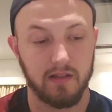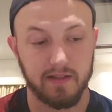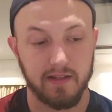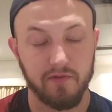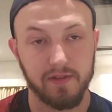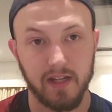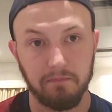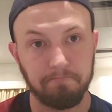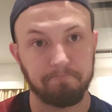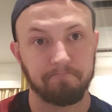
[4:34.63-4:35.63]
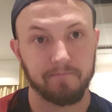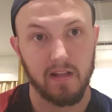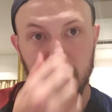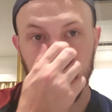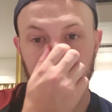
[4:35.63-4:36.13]
Central Time.
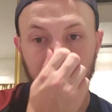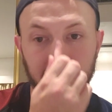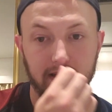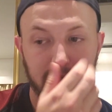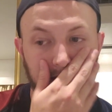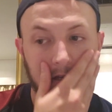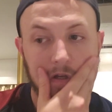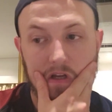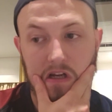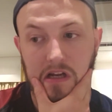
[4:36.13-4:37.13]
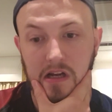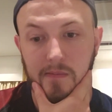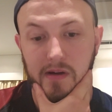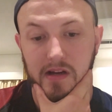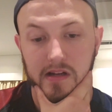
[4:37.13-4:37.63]
So yeah,
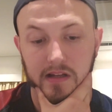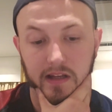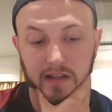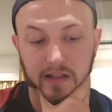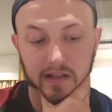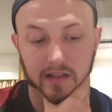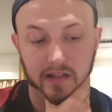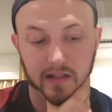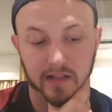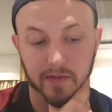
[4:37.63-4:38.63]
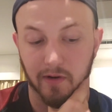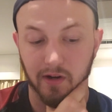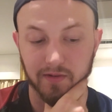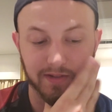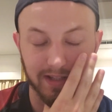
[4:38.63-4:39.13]
I
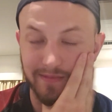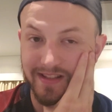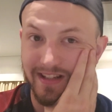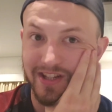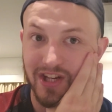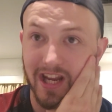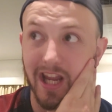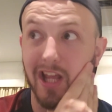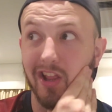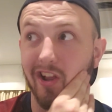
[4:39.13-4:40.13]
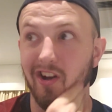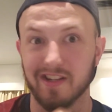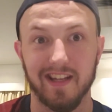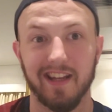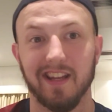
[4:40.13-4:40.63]
tomorrow is gonna be such a
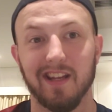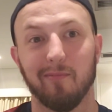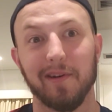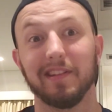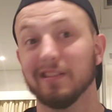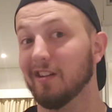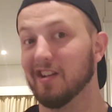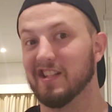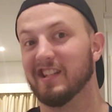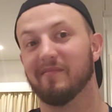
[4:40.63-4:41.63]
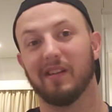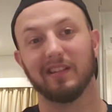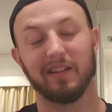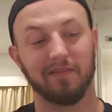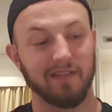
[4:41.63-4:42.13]
long day, probably the longest day of my
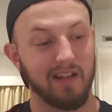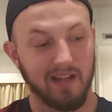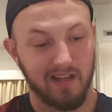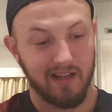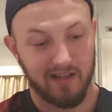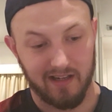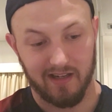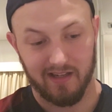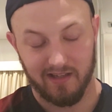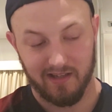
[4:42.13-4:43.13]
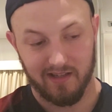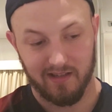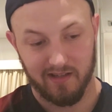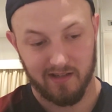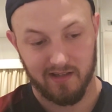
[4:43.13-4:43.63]
life.
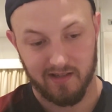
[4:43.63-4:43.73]
I